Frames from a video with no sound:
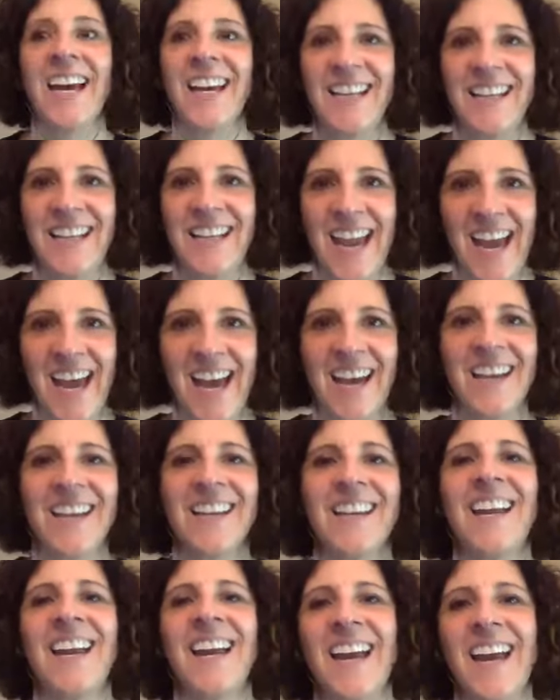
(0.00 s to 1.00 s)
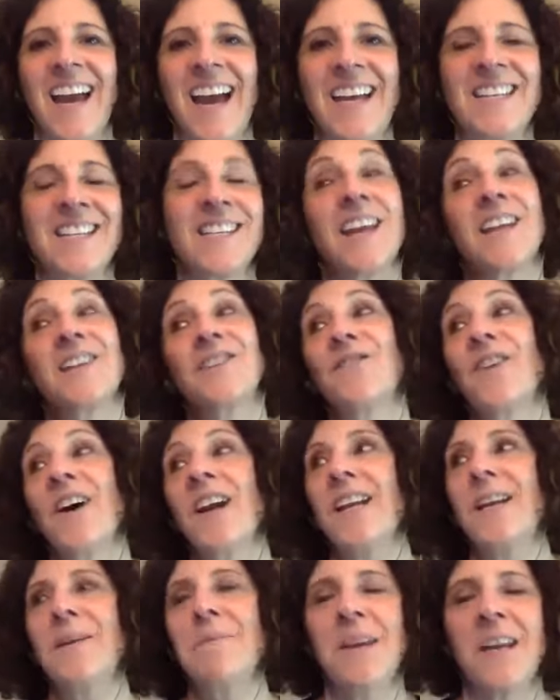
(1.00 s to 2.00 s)
Yeah. It's
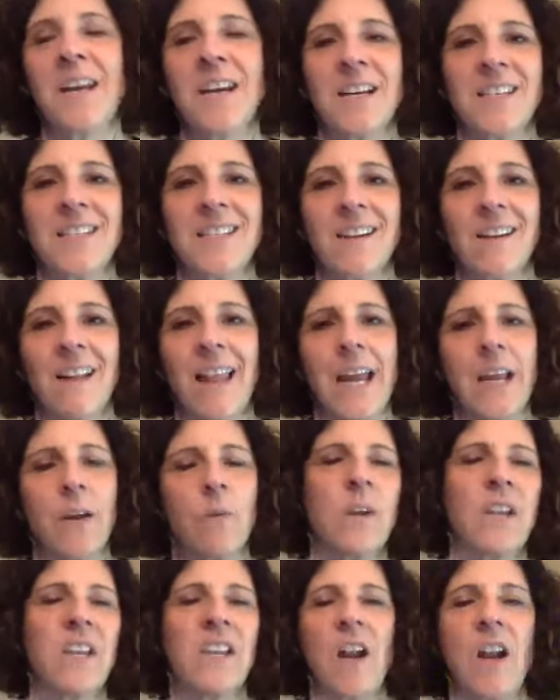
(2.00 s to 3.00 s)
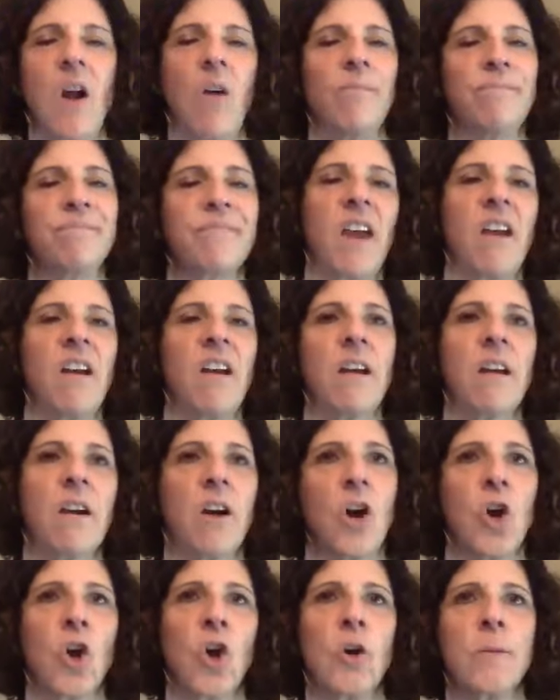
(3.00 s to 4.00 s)
funny because they're like,
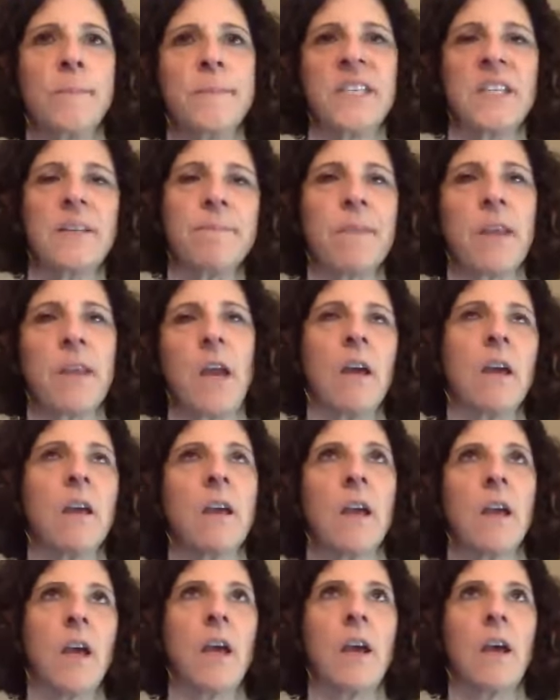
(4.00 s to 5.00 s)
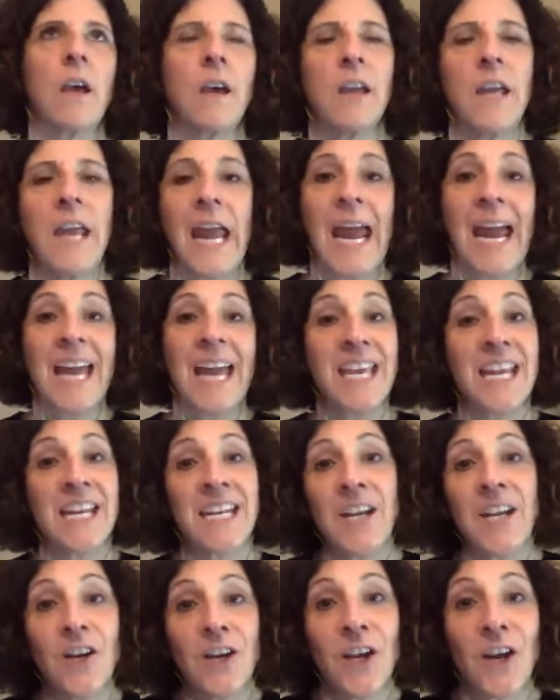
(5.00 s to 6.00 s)
herbs. And then
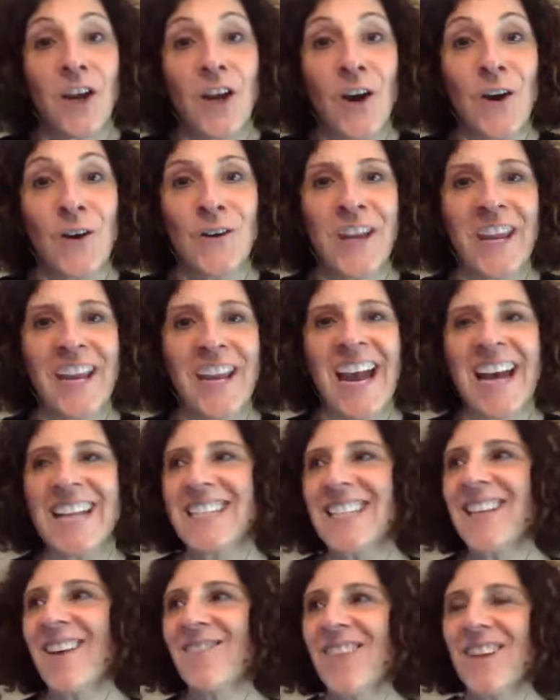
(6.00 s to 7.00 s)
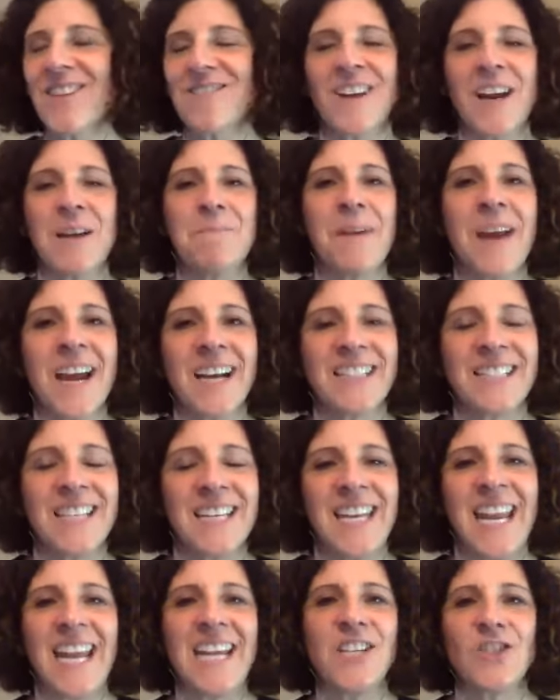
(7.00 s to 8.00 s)
here you go, you got something right back to
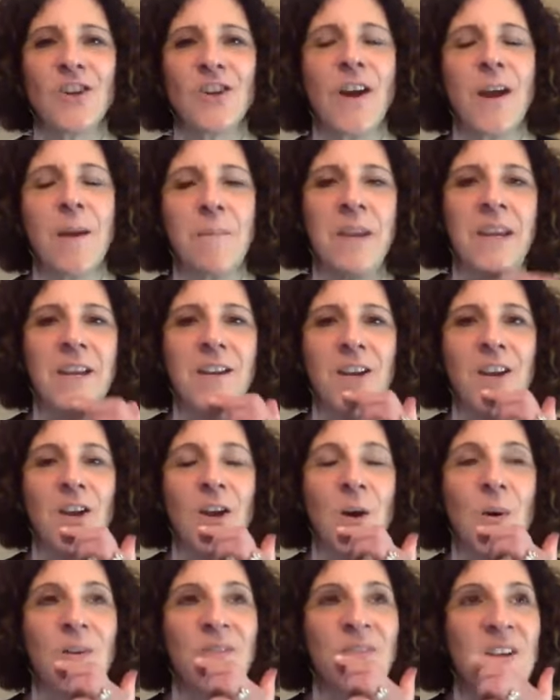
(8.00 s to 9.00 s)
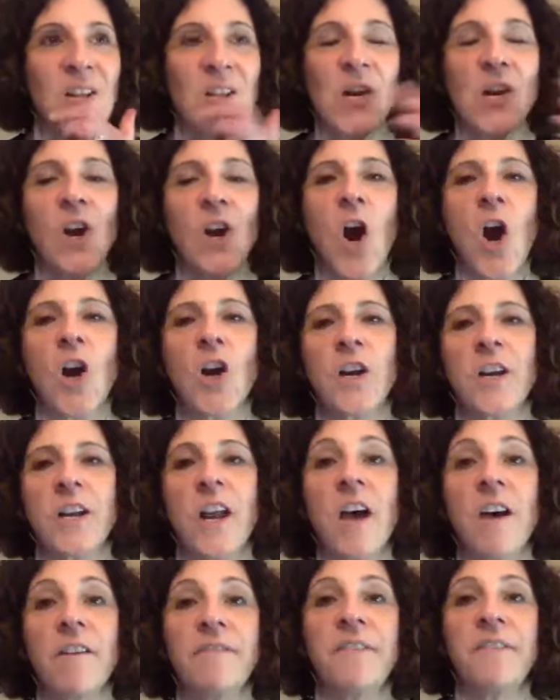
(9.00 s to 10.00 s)
nature. I mean, if you look hard
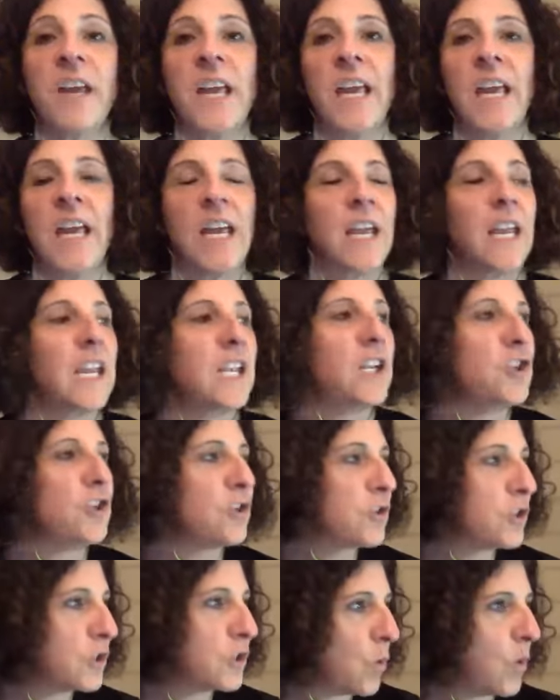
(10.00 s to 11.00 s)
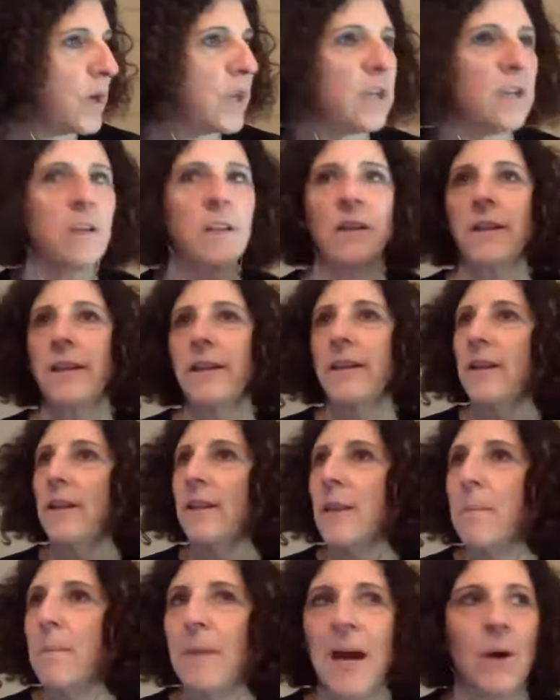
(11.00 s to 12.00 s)
enough in your soil and
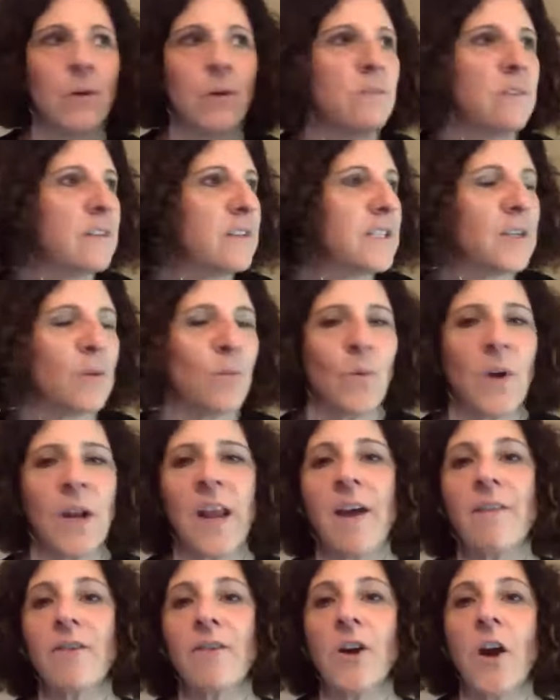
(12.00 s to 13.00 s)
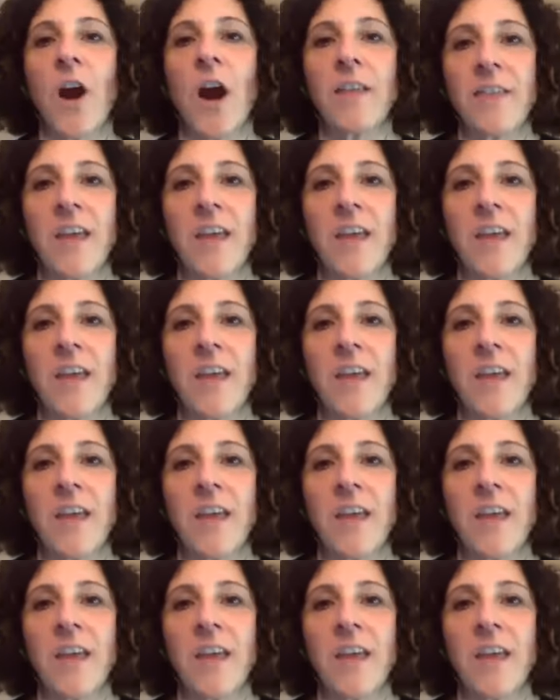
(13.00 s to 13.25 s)
in the mountains and whatever,